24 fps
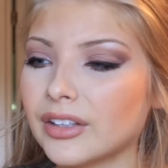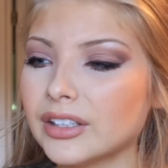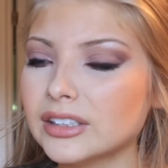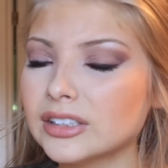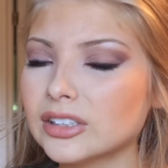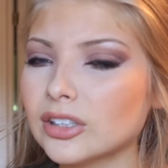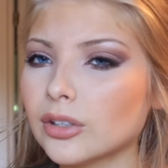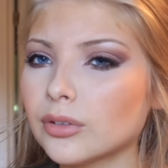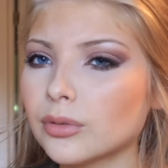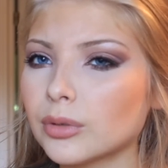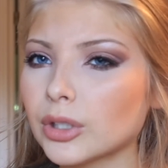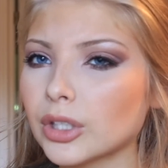
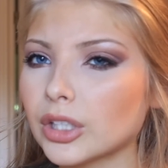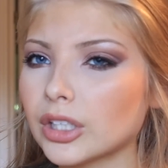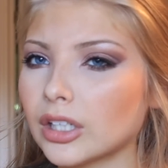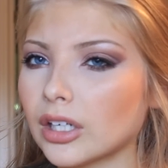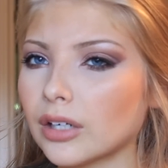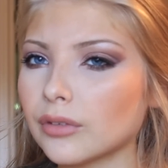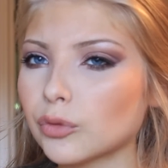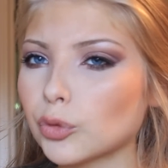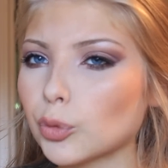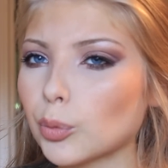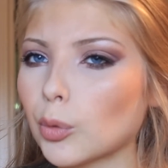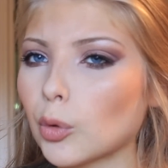These are really
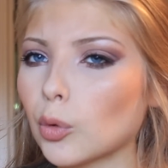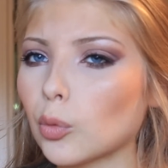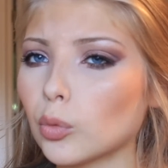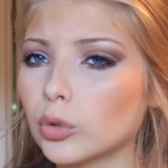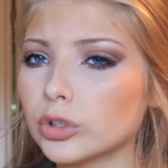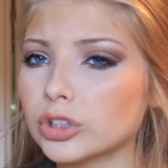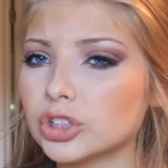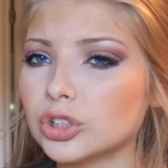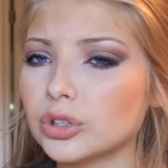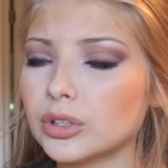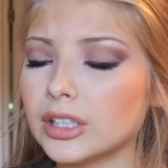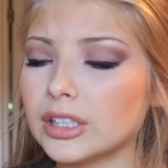comfortable
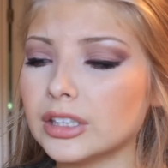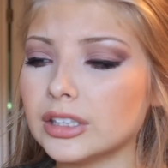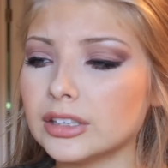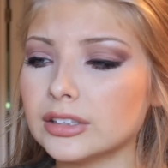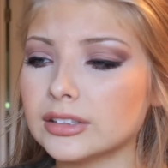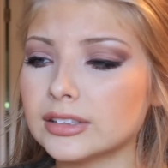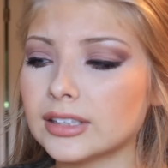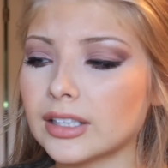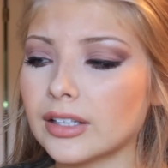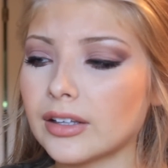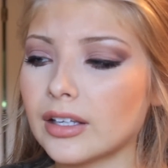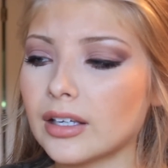once you get
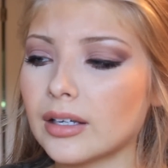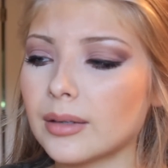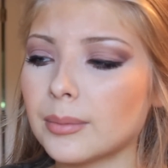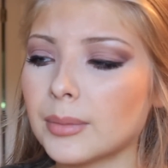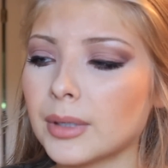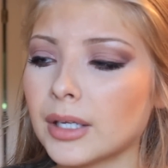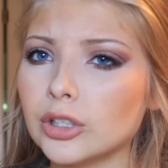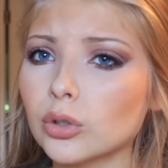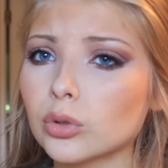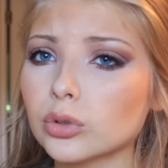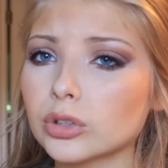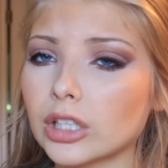used to
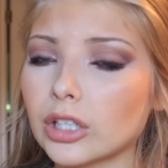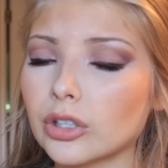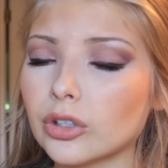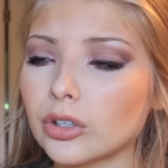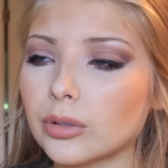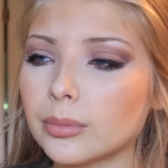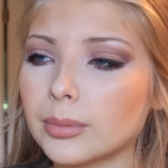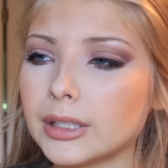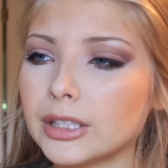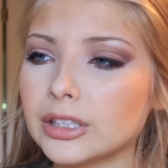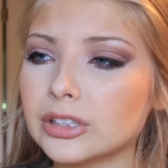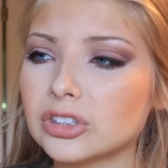them. You'll
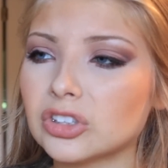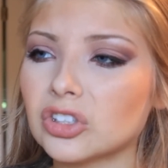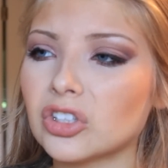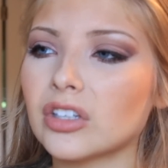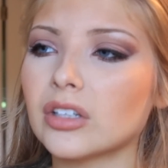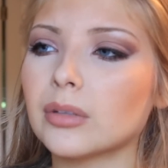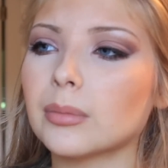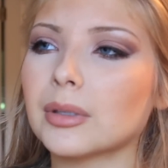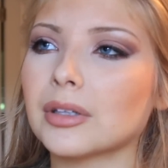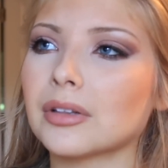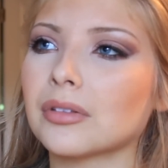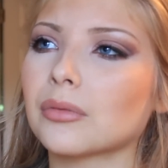totally be used to
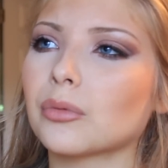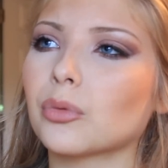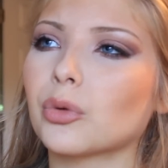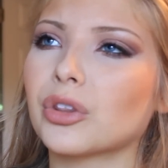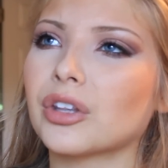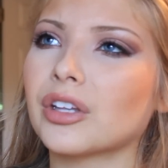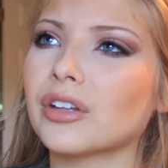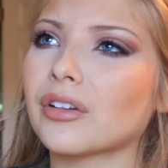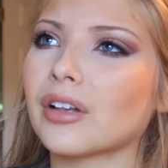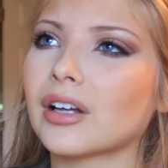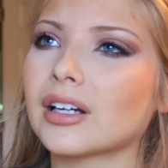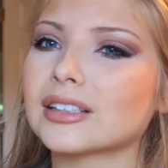them
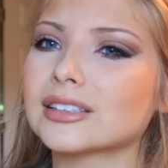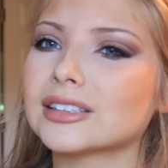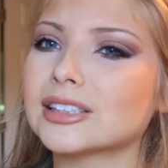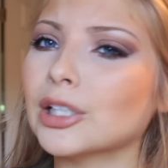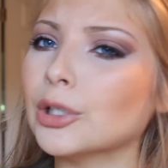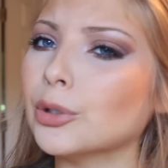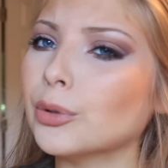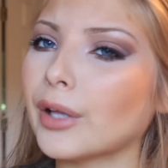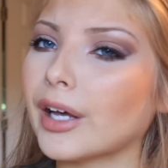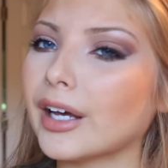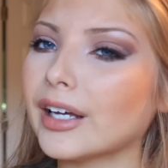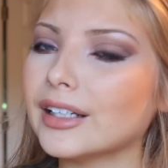within like
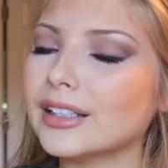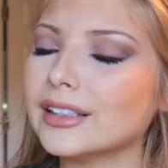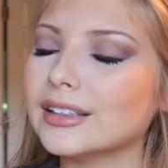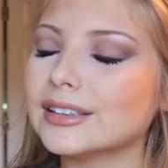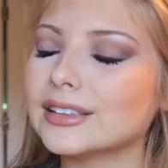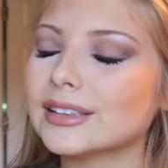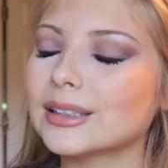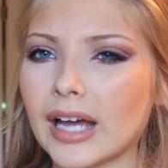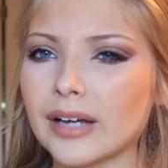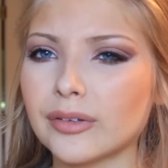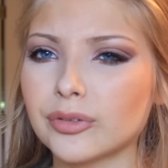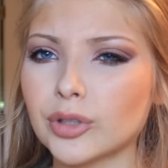2
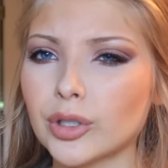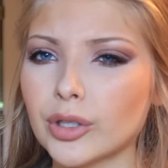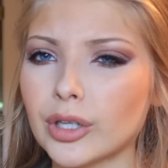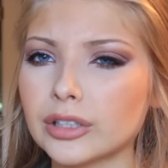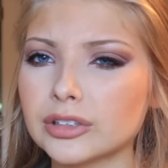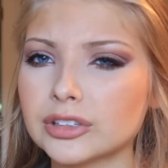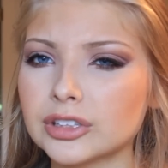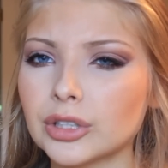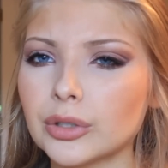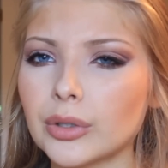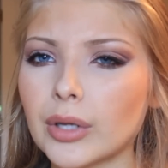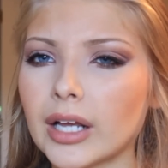days. After
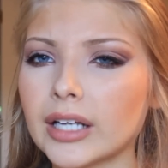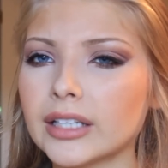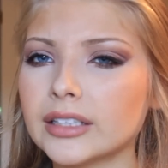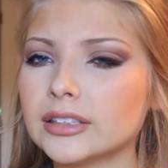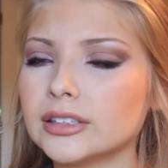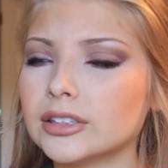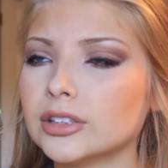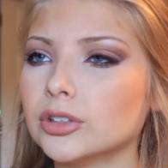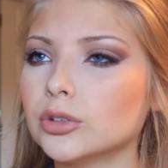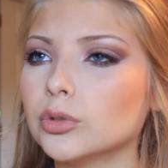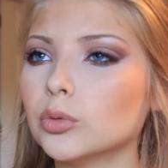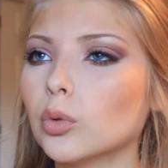those 2
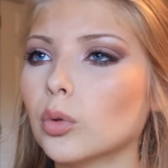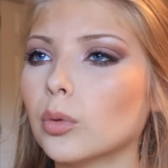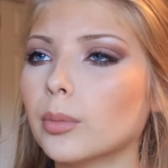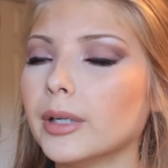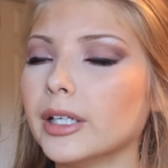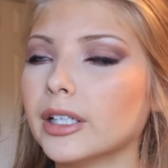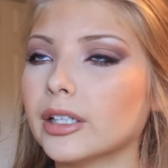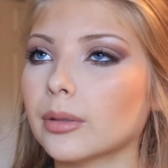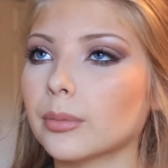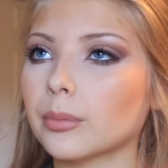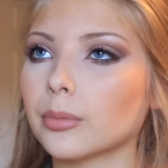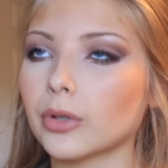days, you will
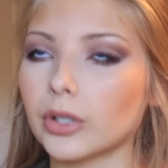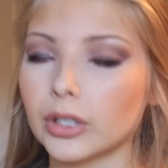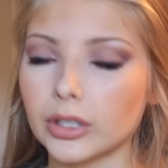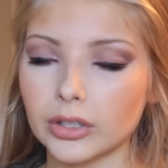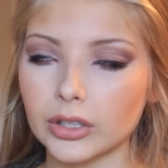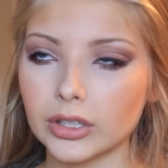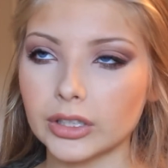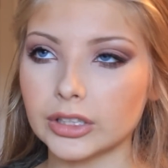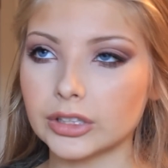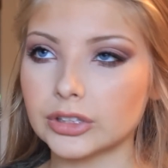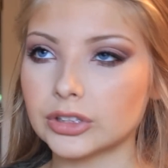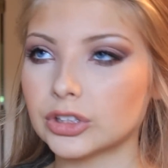be
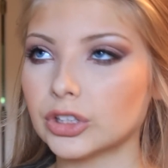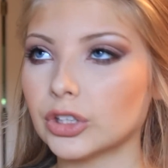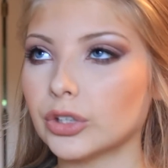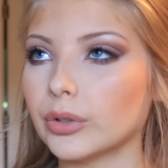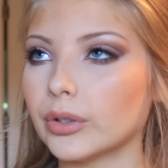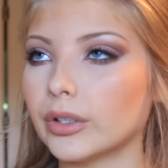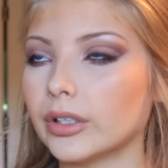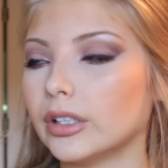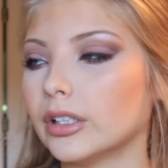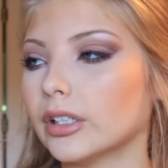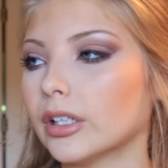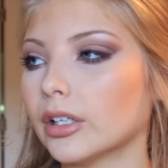completely used to
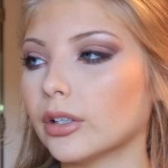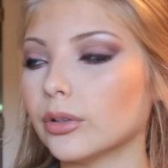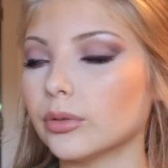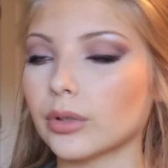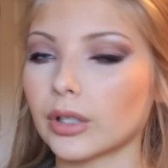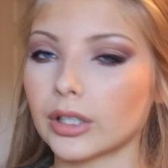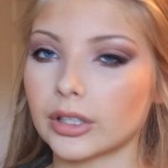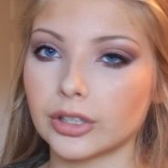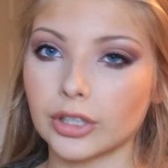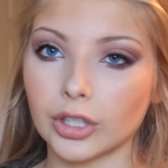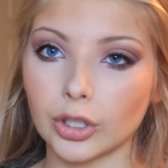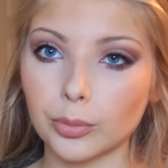it, you know,
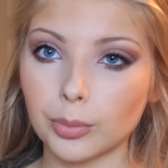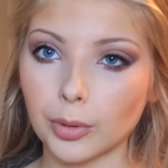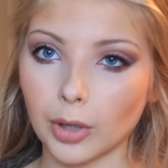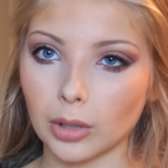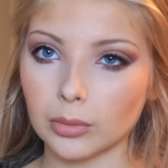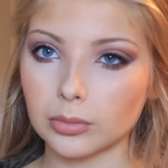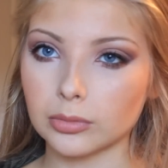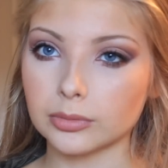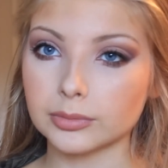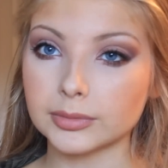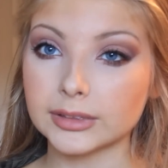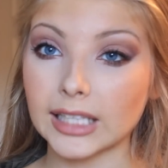like no
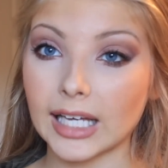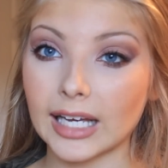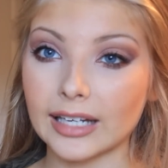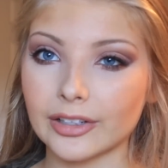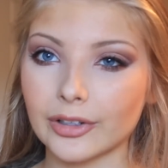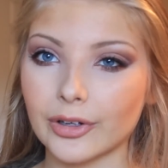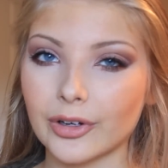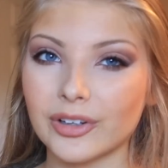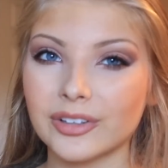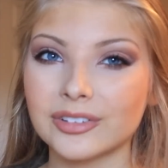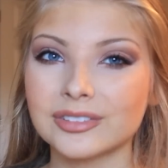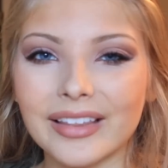problems
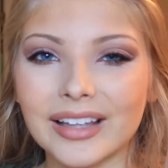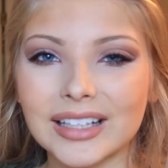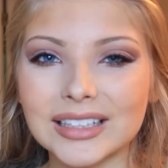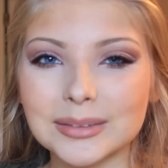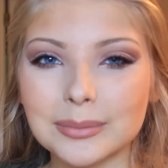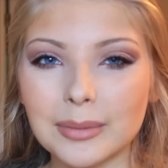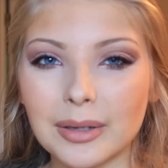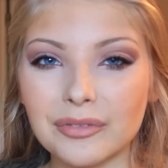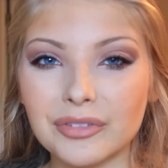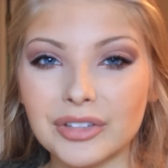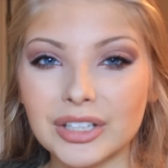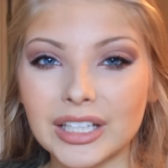at all. And
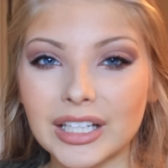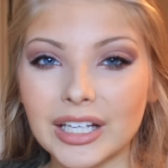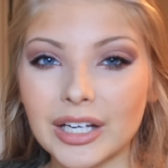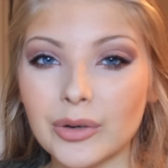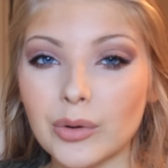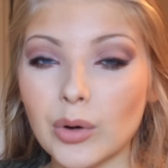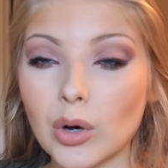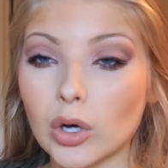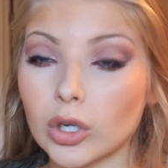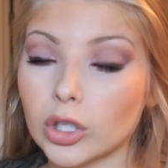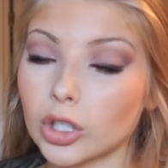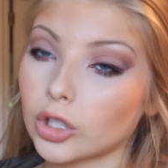that's my
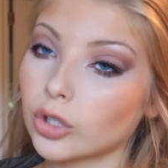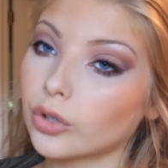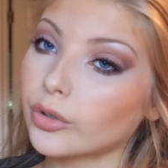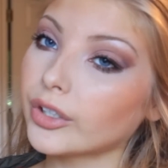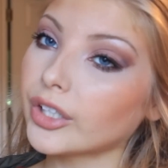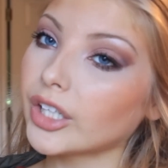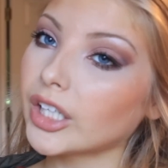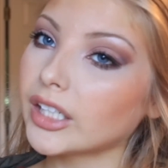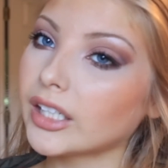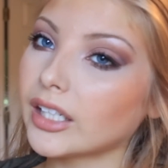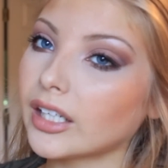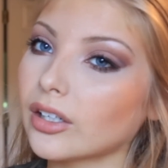video on
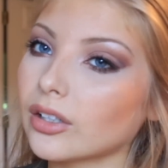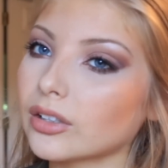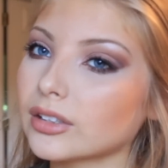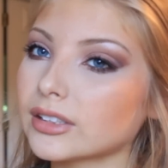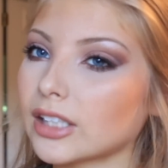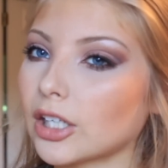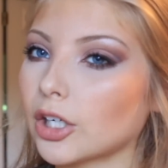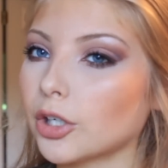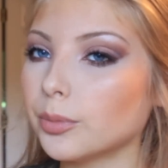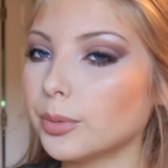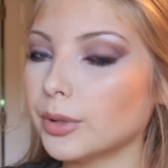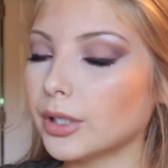acrylic nails.
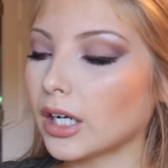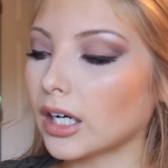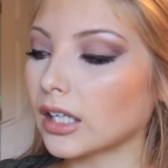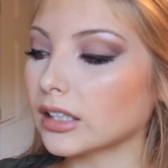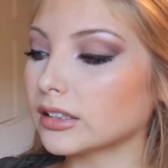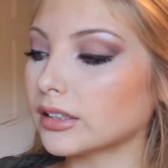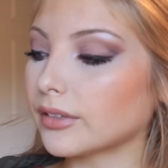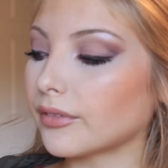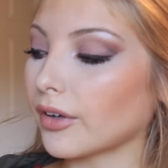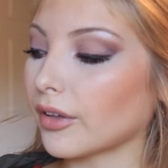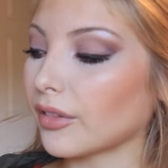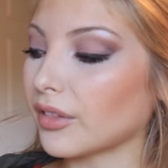I hope you
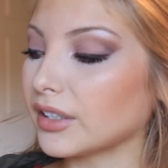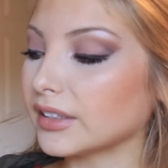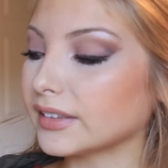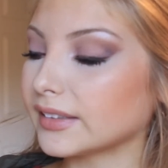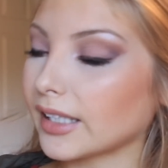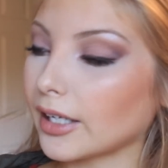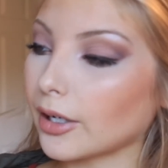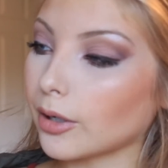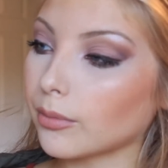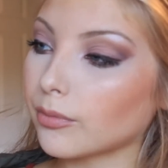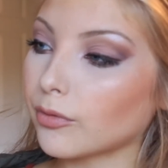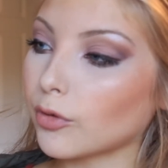guys found
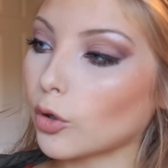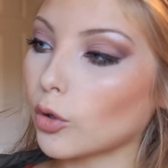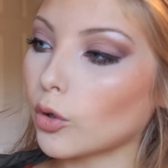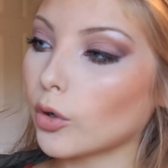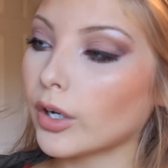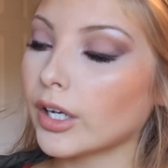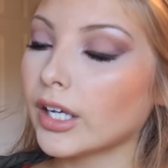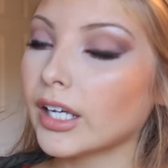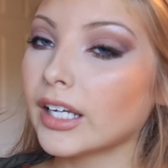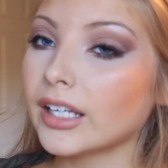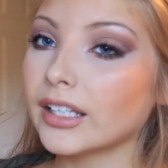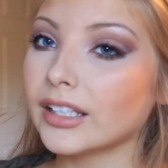this
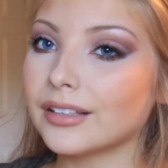helpful.